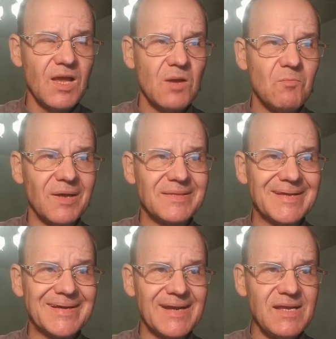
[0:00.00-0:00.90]
But the
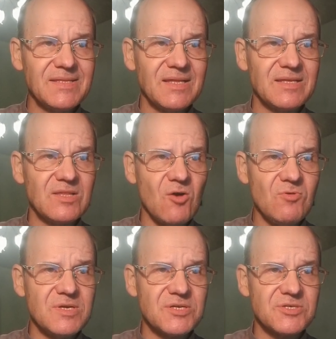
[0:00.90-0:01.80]
greater the
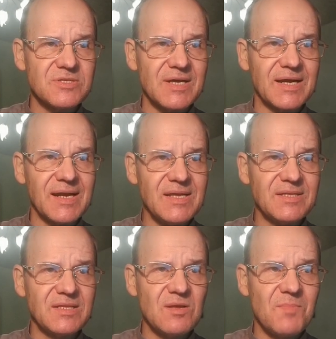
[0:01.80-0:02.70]
knowledge, the greater
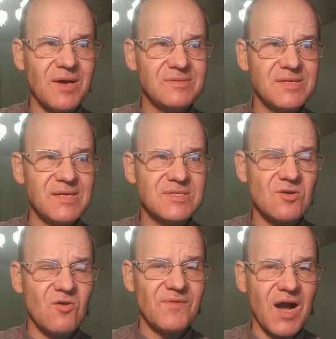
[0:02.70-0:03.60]
the boundaries
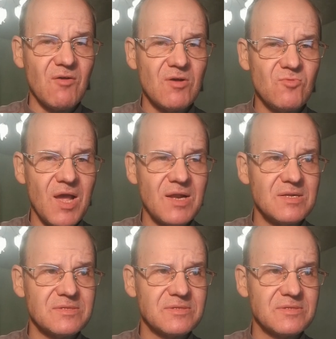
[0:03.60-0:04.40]
of our world.